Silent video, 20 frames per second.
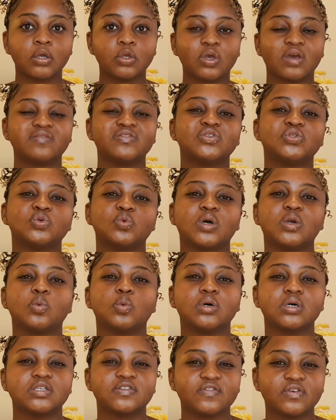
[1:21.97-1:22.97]
you have to do what
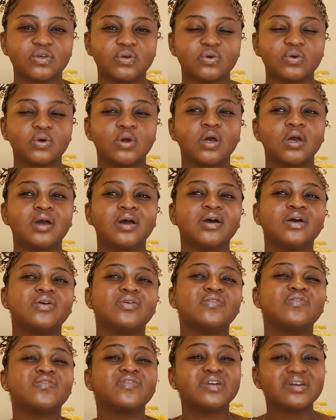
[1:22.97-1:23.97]
works for you.
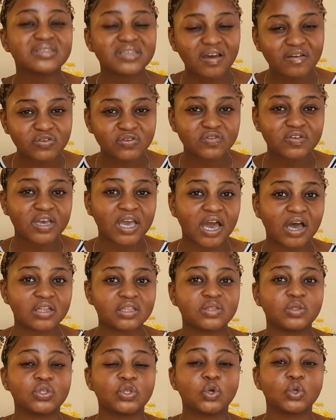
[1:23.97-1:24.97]
You first have to figure
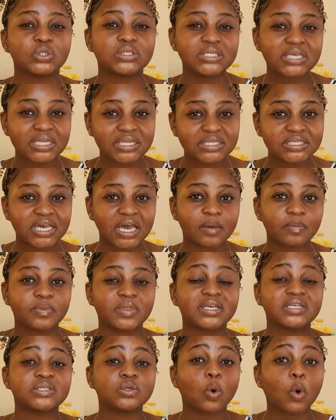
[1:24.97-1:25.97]
out your skin type.
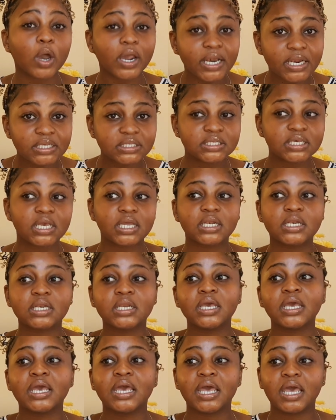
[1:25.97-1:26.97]
There's oily skin,
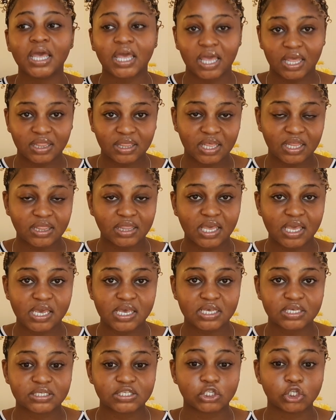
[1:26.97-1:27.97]
and then there
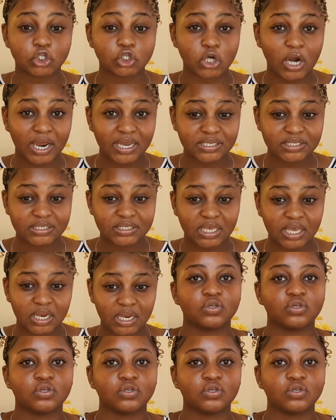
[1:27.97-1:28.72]
is dry skin